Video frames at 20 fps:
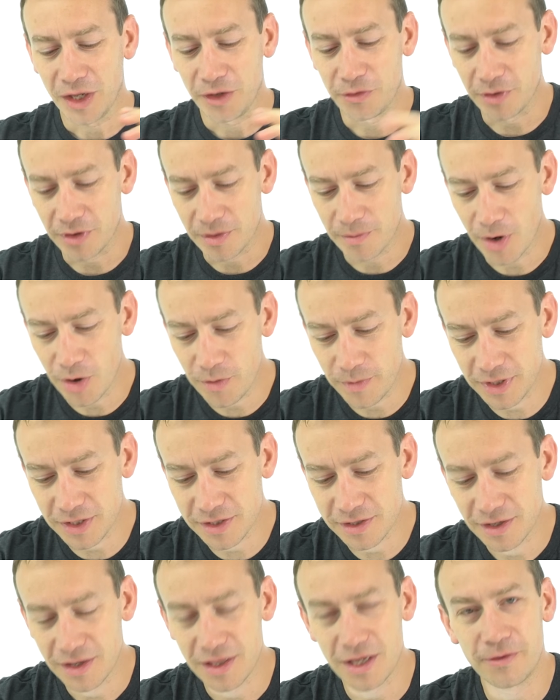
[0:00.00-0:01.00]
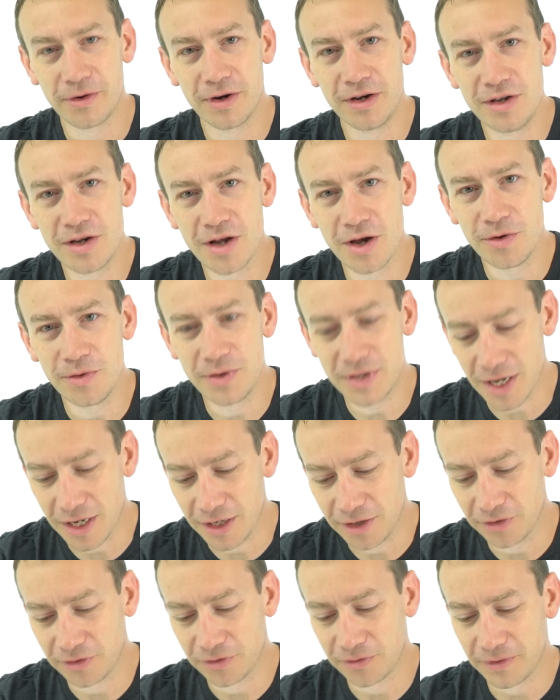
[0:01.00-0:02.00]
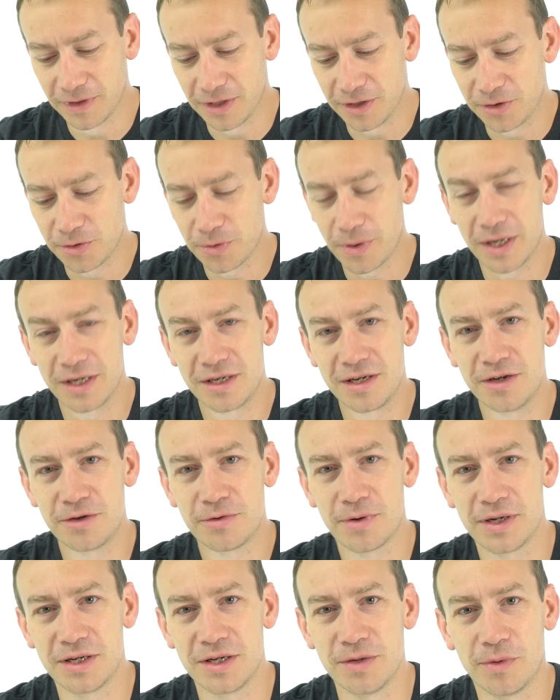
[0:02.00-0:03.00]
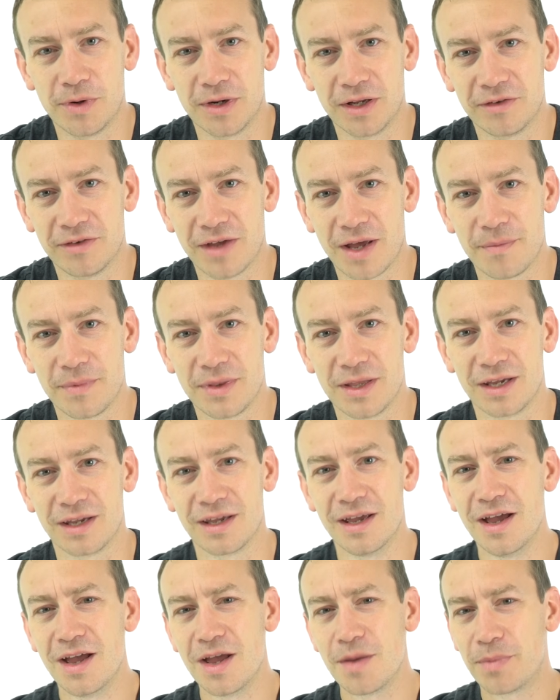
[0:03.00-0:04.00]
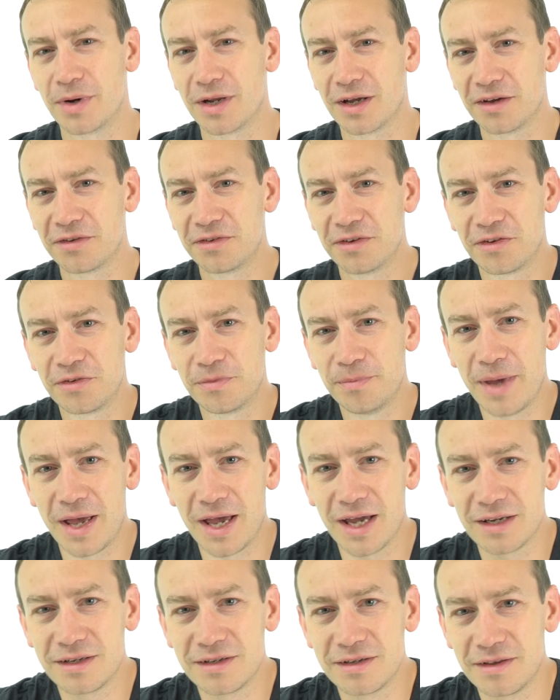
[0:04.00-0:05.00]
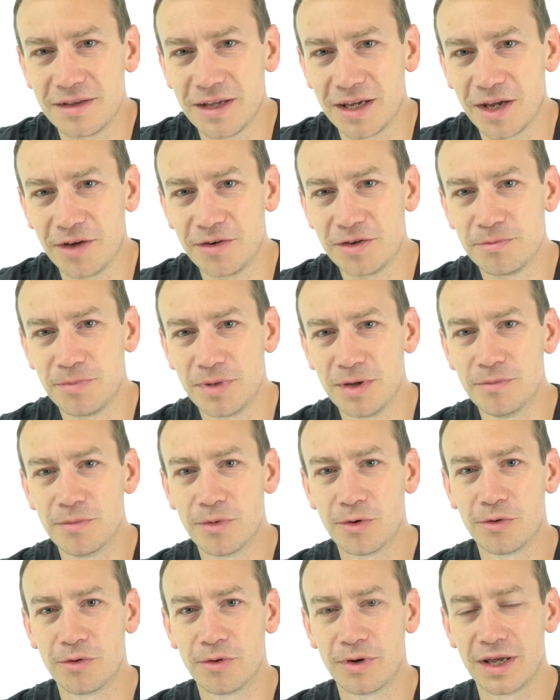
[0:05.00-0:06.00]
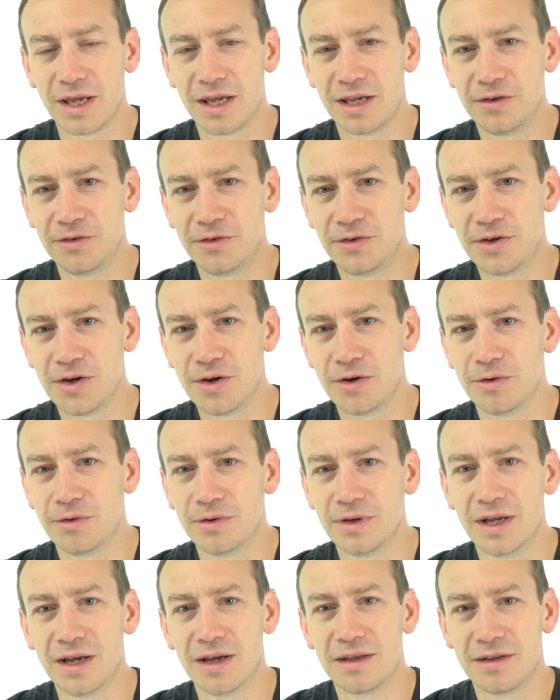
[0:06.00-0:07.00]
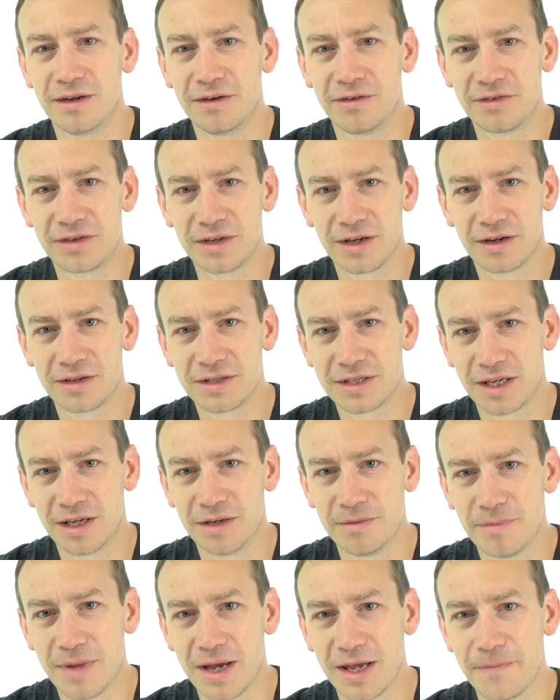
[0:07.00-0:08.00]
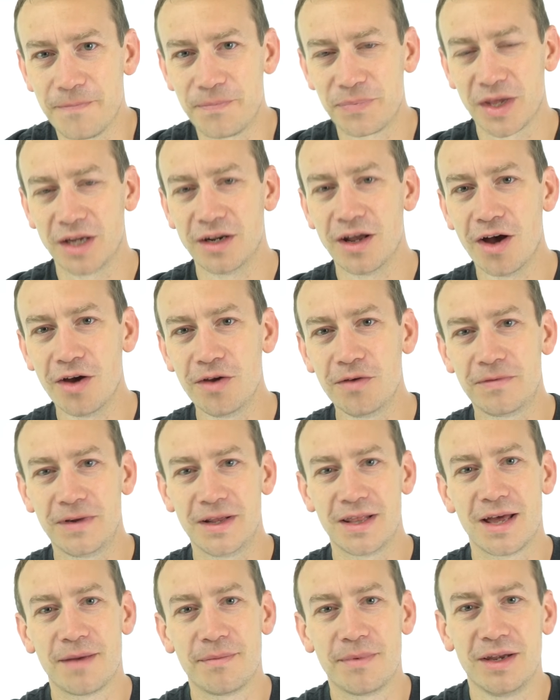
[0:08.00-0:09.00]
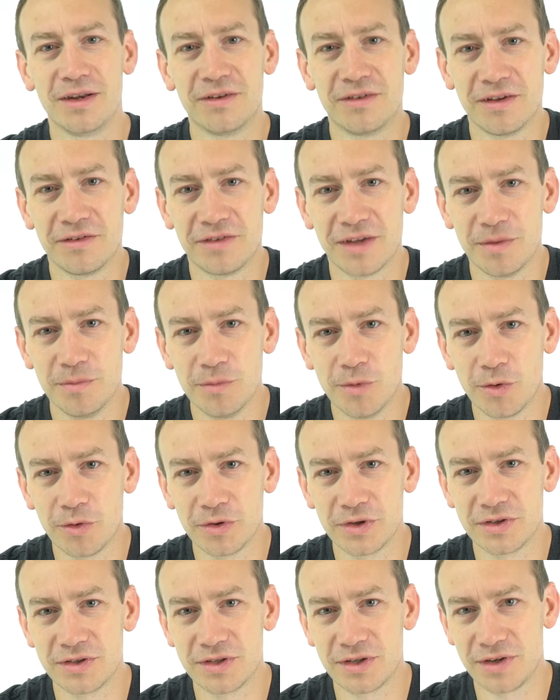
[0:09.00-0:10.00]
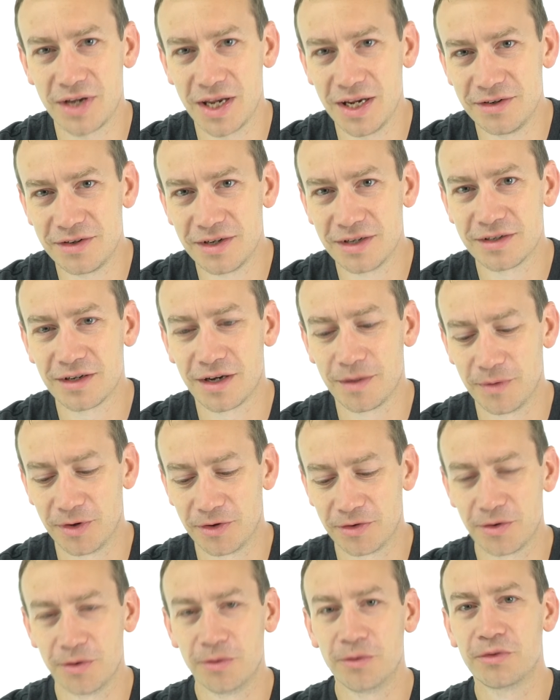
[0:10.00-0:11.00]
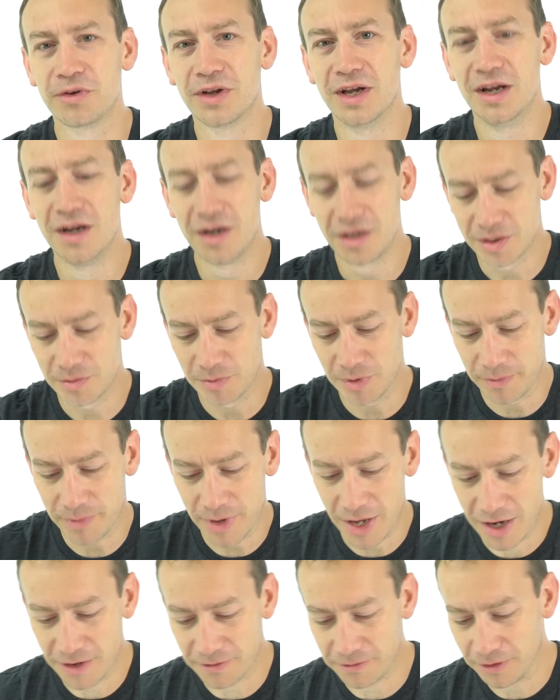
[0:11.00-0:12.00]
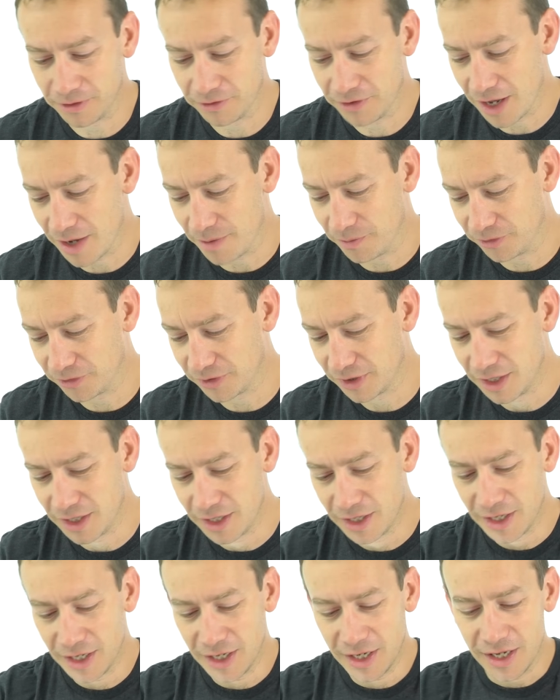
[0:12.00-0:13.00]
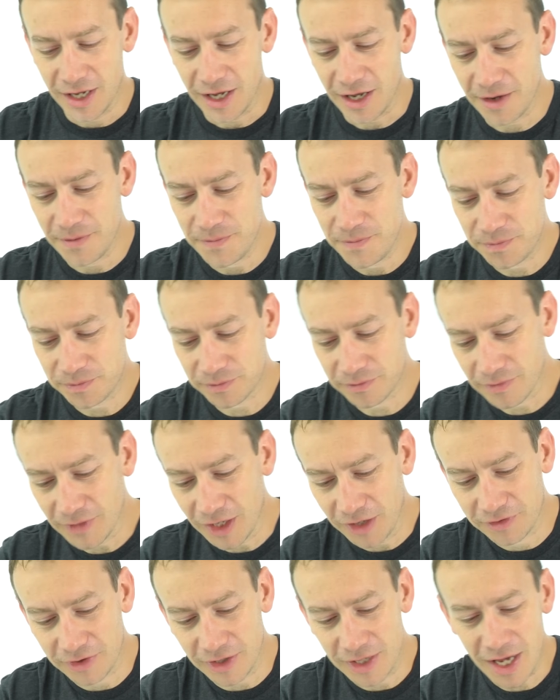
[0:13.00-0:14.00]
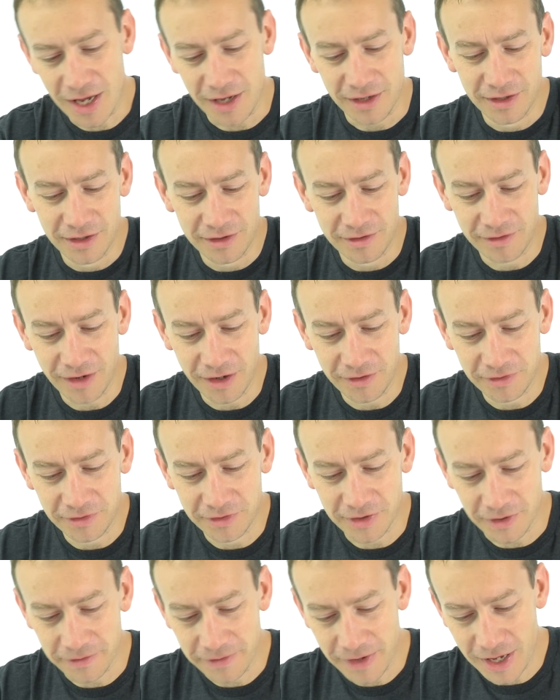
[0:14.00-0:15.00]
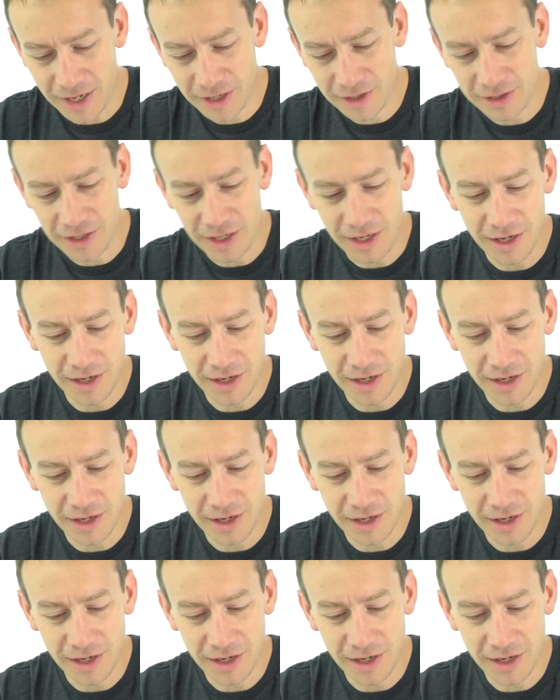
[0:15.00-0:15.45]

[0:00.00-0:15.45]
So at the moment, there are no dates for the 2021 exam thing, but I suspect they're going to be more in June than starting in May. And hopefully that means there's then more teaching time in schools to prepare for exams. Um, so yeah, there's loads of stuff here.